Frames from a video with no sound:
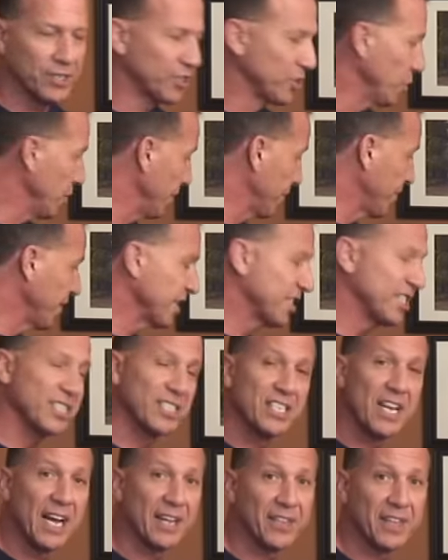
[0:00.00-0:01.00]
So if this is
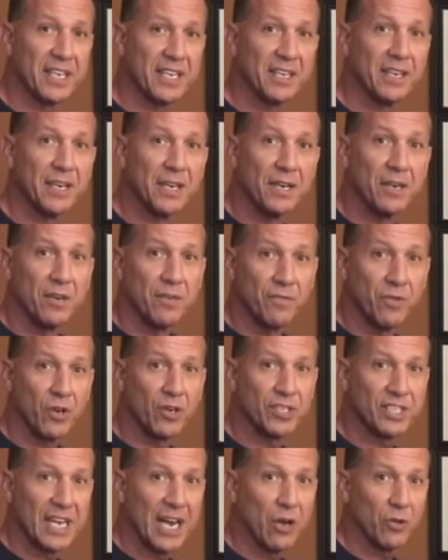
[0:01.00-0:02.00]
not the
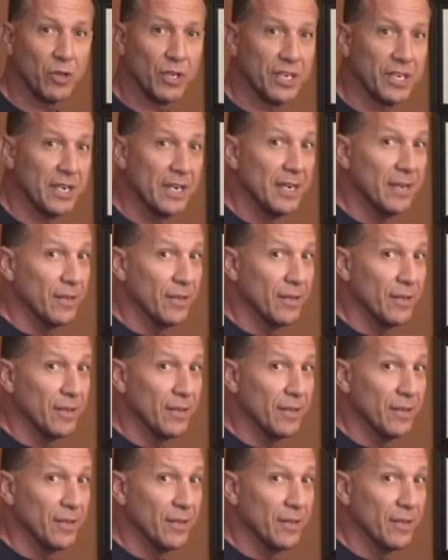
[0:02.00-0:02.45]
first outlet,